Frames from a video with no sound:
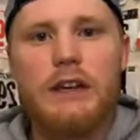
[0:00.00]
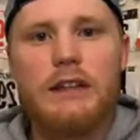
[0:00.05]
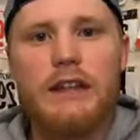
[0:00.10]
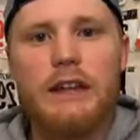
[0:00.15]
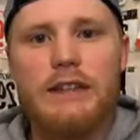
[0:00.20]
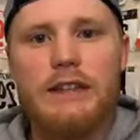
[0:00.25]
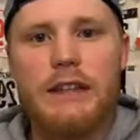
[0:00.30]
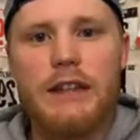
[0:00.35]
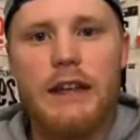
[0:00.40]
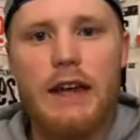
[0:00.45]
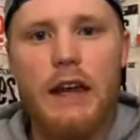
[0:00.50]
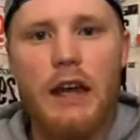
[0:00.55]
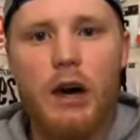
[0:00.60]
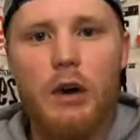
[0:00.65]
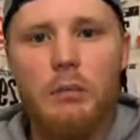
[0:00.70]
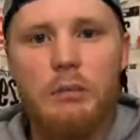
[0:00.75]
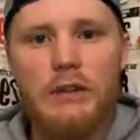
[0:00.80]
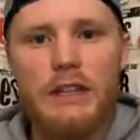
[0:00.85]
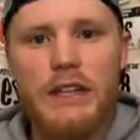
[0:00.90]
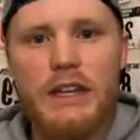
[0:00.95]
that's going to
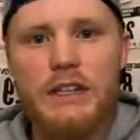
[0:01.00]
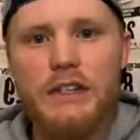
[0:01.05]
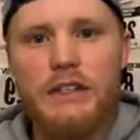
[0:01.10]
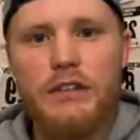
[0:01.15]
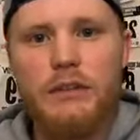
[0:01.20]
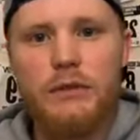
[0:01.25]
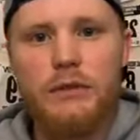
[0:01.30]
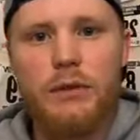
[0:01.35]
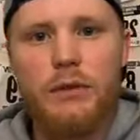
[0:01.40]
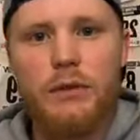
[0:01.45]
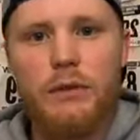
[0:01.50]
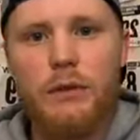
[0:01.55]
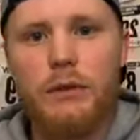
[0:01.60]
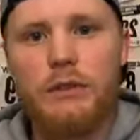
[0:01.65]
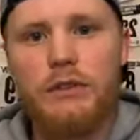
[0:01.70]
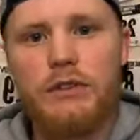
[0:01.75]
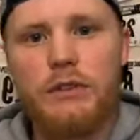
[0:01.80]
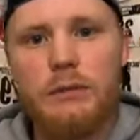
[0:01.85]
help get you through.